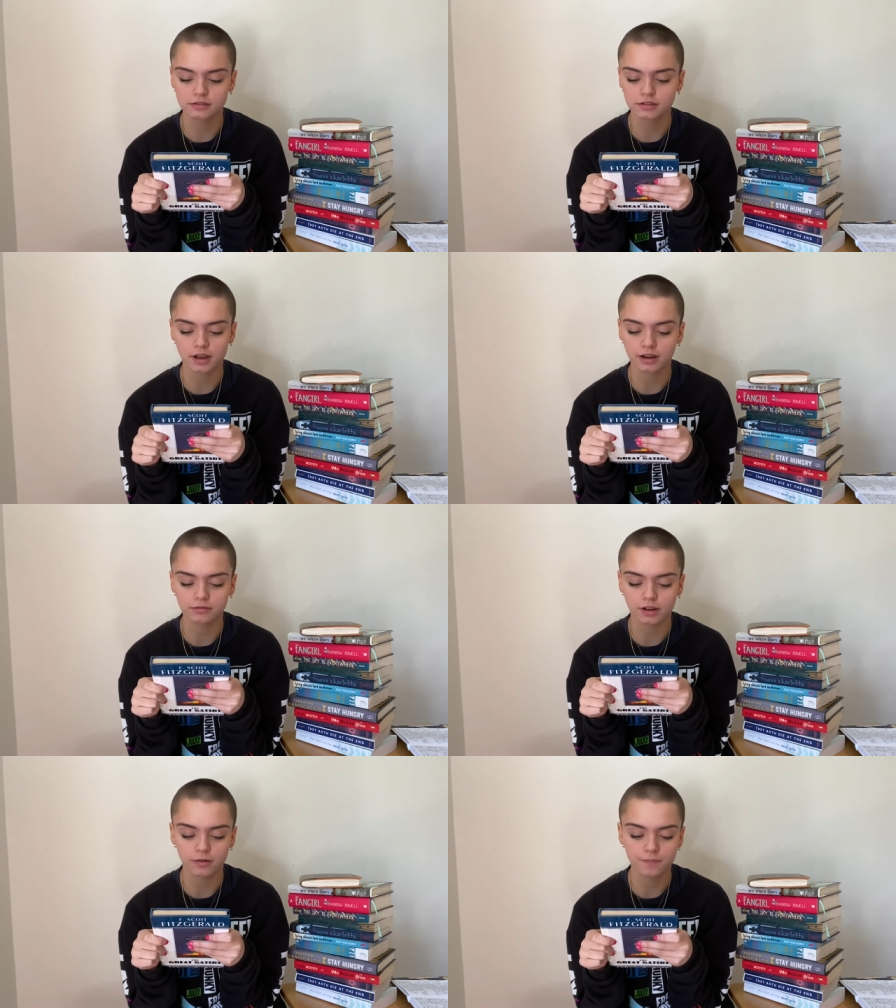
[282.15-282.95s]
I don't
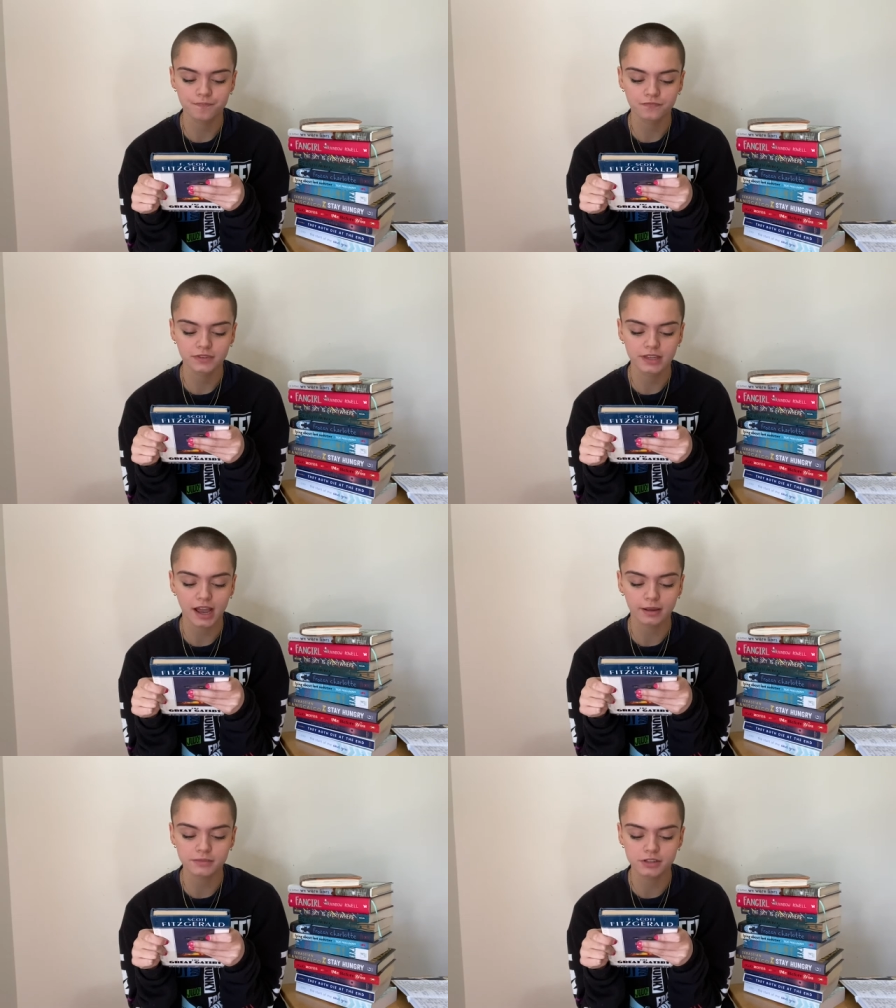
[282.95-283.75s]
know,
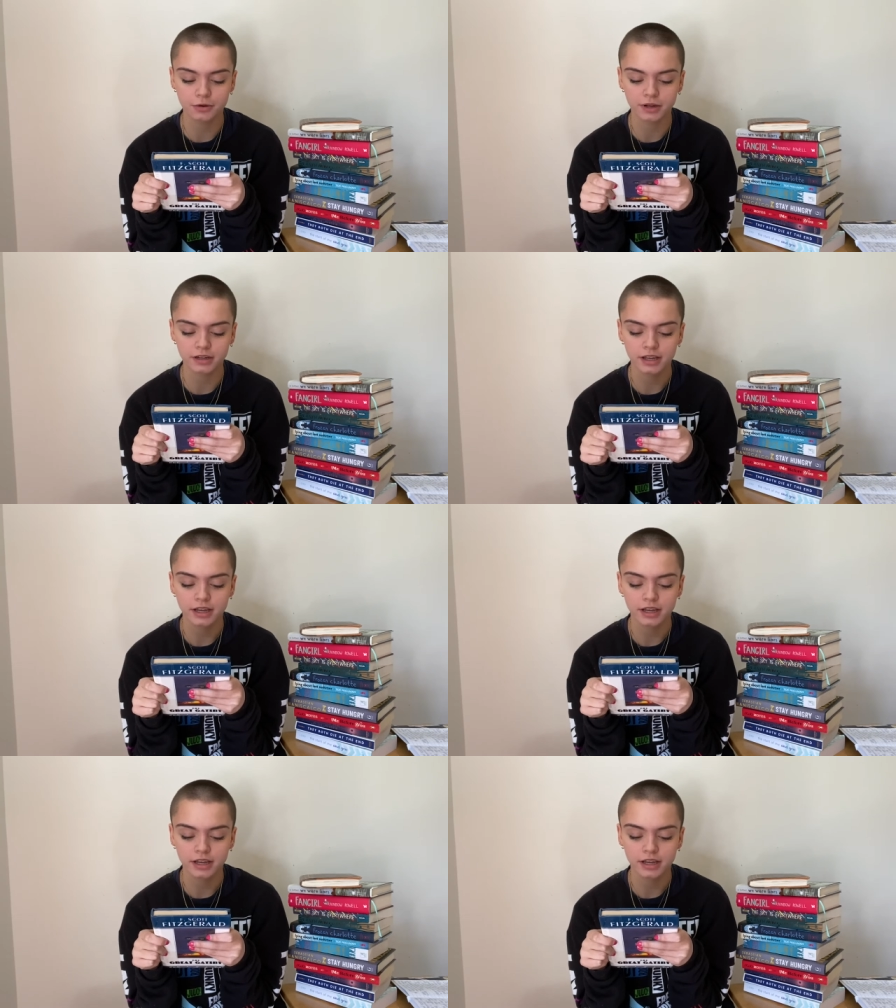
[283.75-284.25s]
Times noted,